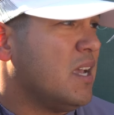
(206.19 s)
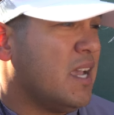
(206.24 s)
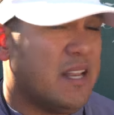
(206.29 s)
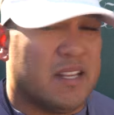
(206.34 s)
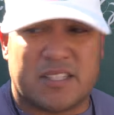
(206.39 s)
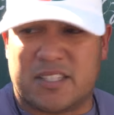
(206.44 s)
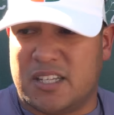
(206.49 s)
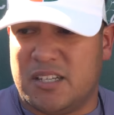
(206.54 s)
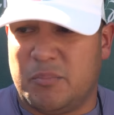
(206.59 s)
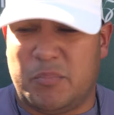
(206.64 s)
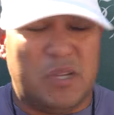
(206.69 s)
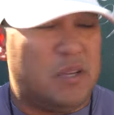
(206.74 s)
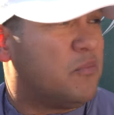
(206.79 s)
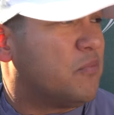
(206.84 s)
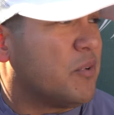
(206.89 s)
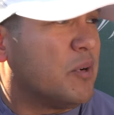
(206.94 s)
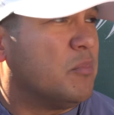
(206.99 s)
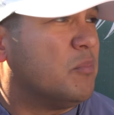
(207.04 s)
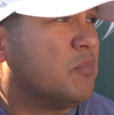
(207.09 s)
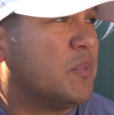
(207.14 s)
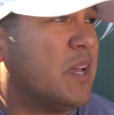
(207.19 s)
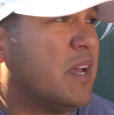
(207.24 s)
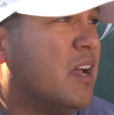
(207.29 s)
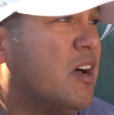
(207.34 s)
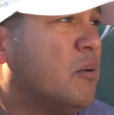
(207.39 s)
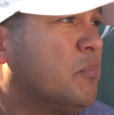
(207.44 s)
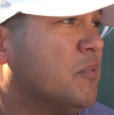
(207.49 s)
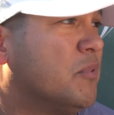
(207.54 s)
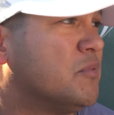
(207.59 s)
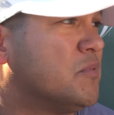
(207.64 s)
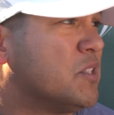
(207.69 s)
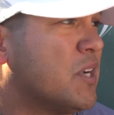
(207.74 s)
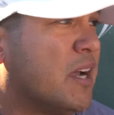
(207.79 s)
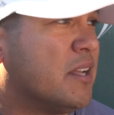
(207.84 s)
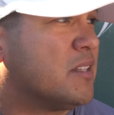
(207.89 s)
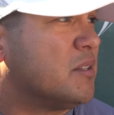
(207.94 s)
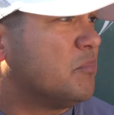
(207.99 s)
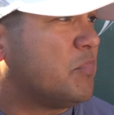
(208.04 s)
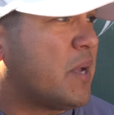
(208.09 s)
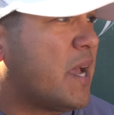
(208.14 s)
And it's going to be from the help of
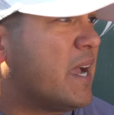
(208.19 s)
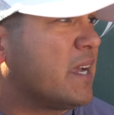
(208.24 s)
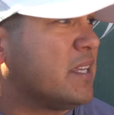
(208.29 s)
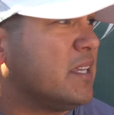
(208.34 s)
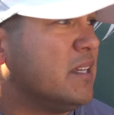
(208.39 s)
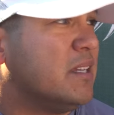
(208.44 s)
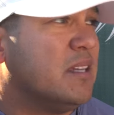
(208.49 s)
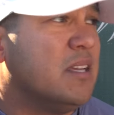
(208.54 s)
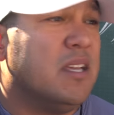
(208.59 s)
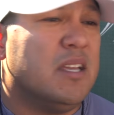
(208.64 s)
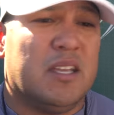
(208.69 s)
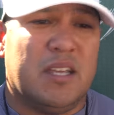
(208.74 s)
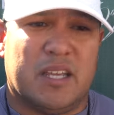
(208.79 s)
Jonathan Packey